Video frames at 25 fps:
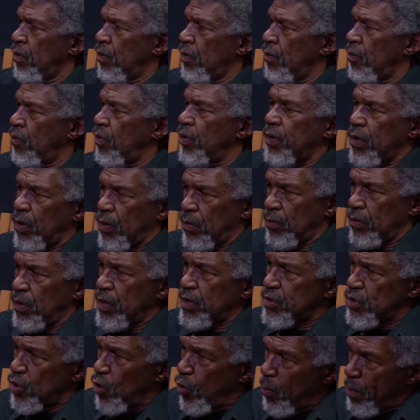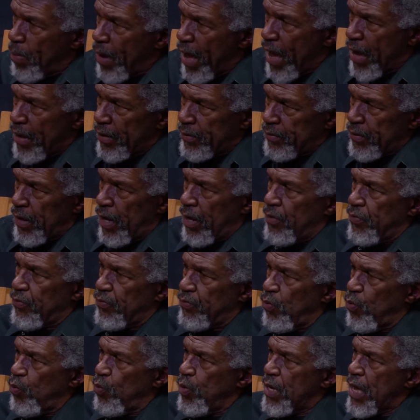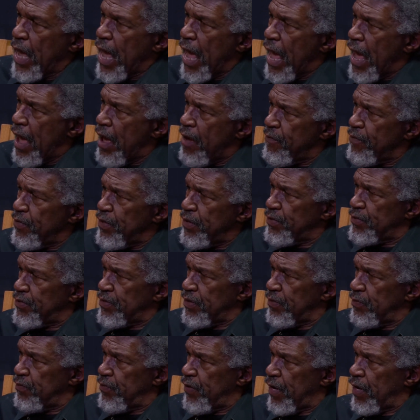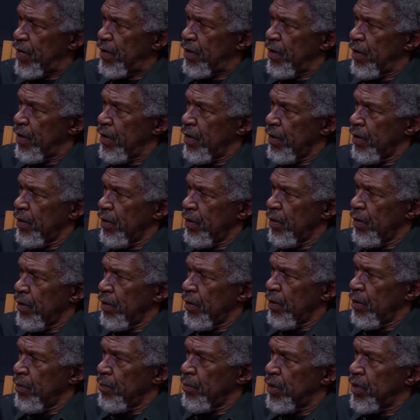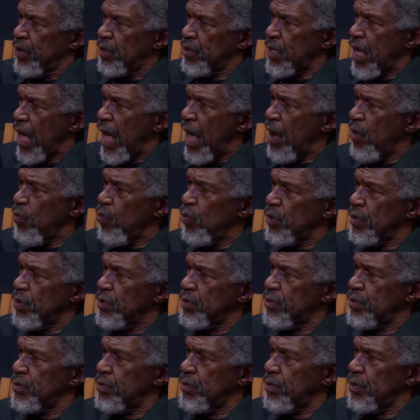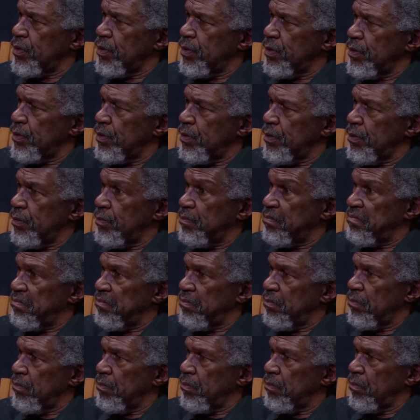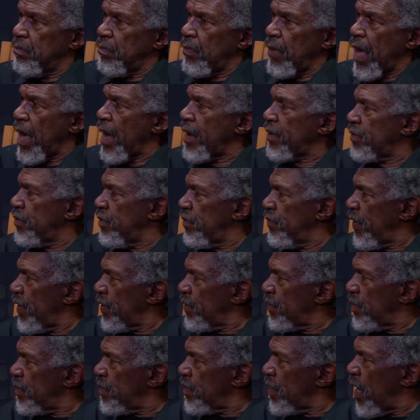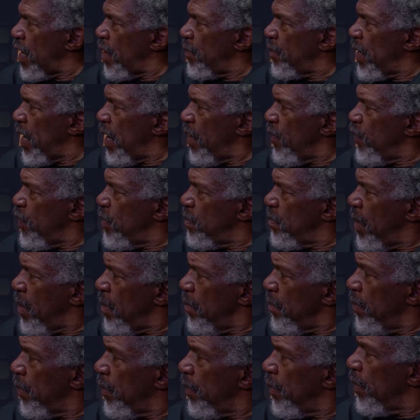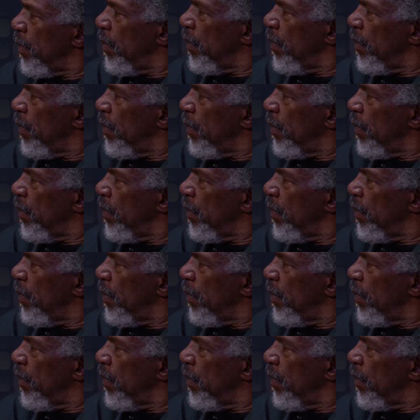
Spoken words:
well, no, let's go back now. So we have this event, because I was active at the time, and I remember